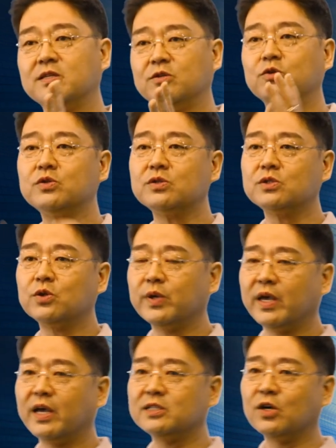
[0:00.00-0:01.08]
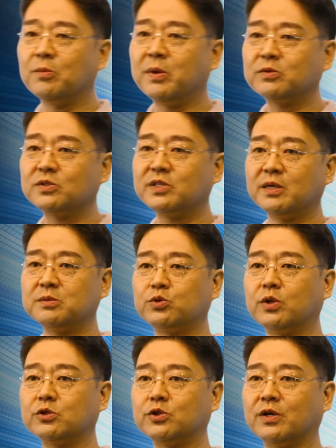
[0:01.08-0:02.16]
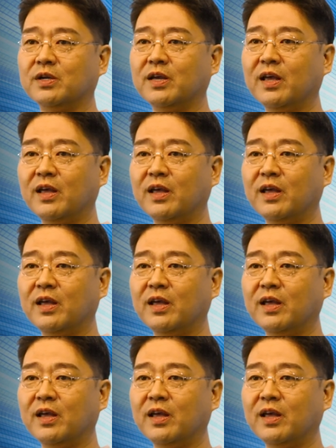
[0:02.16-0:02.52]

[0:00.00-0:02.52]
user story has about the same structure.